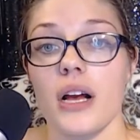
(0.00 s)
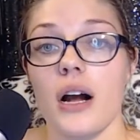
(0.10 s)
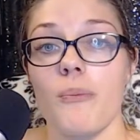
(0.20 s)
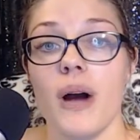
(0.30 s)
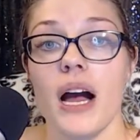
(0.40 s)

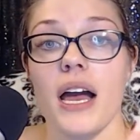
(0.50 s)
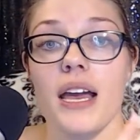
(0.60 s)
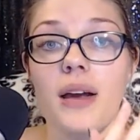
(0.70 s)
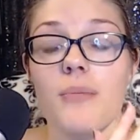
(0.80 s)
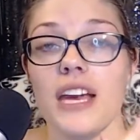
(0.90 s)

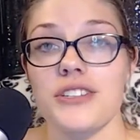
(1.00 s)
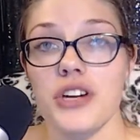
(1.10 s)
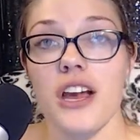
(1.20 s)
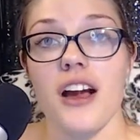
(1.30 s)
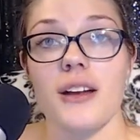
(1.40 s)
my
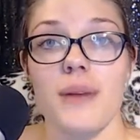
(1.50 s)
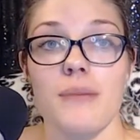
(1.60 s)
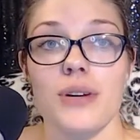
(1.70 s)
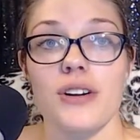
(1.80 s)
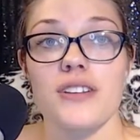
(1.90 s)
Patreon
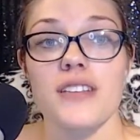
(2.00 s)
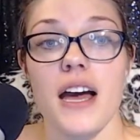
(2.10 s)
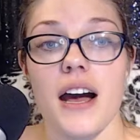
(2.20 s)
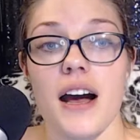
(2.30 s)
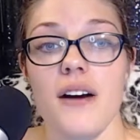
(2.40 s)
members
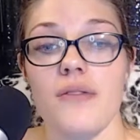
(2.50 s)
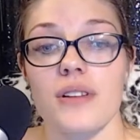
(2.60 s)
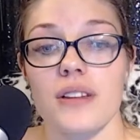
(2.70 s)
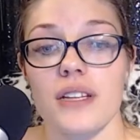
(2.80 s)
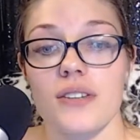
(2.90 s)
have
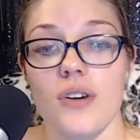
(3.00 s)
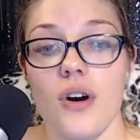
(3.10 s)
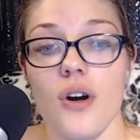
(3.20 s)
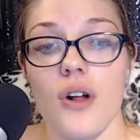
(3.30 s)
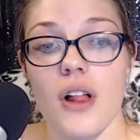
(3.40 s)

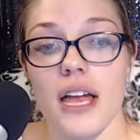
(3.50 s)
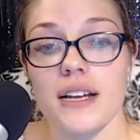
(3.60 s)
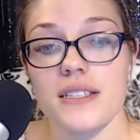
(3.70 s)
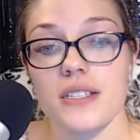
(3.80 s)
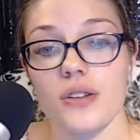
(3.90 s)
little
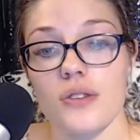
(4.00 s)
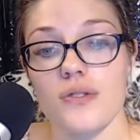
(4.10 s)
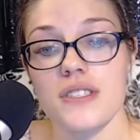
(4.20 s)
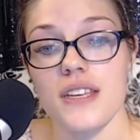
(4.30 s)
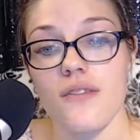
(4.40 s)

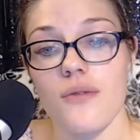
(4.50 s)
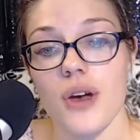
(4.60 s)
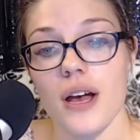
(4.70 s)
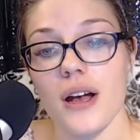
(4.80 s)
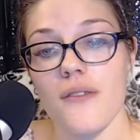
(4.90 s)
exclusive
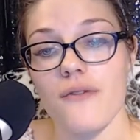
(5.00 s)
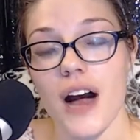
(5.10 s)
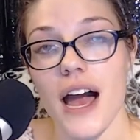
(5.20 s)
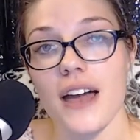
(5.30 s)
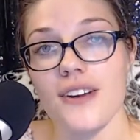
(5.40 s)

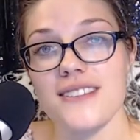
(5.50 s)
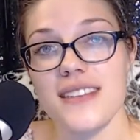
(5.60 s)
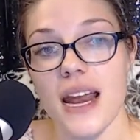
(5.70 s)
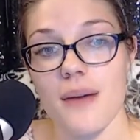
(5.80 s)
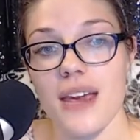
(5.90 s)
files
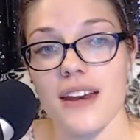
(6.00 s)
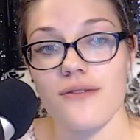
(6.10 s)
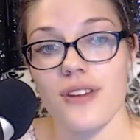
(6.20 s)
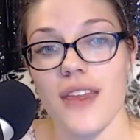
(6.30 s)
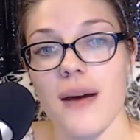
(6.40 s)
that I made
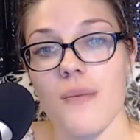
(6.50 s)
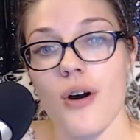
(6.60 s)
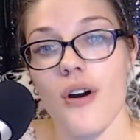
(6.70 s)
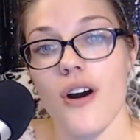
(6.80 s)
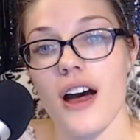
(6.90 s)
for them
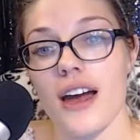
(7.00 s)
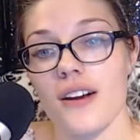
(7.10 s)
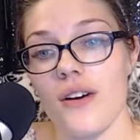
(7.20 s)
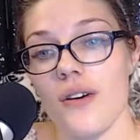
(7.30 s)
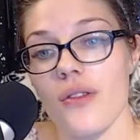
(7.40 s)

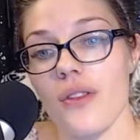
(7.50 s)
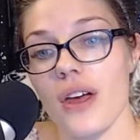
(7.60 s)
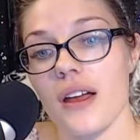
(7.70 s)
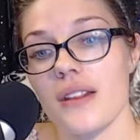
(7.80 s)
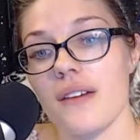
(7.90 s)
on
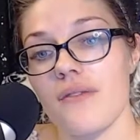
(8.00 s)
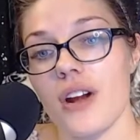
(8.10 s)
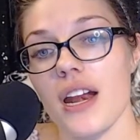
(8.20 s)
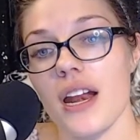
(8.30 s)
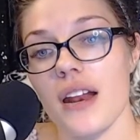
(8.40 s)

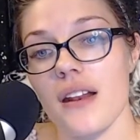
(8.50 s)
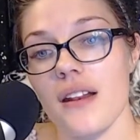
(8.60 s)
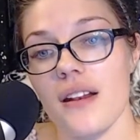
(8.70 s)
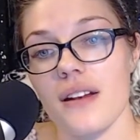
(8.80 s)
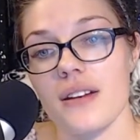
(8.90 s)
different
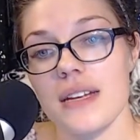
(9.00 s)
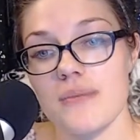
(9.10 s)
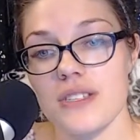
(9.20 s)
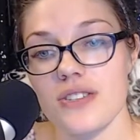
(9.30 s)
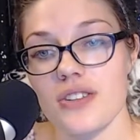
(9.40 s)

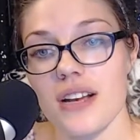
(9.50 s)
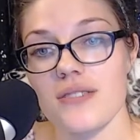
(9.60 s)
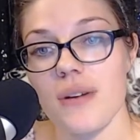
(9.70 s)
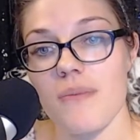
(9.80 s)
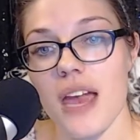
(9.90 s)
tips and tricks
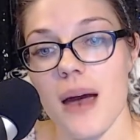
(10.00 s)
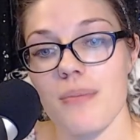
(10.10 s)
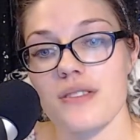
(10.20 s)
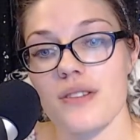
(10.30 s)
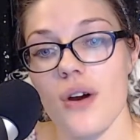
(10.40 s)
from the
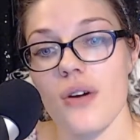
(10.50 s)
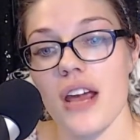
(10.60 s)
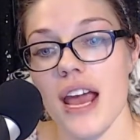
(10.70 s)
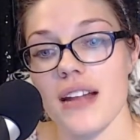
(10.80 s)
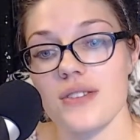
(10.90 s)
episode
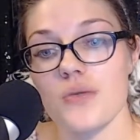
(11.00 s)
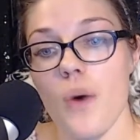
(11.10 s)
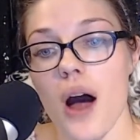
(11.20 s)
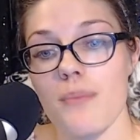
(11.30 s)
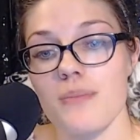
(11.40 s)
and
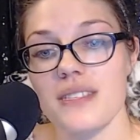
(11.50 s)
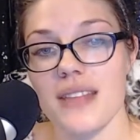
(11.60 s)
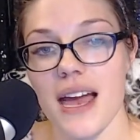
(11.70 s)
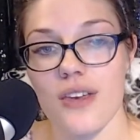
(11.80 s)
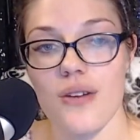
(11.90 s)
swaps
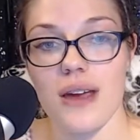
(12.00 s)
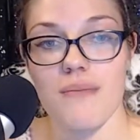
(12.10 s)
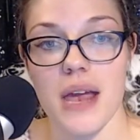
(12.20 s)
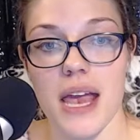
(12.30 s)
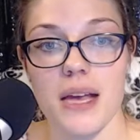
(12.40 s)
that you can
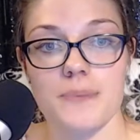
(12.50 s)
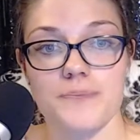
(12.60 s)
make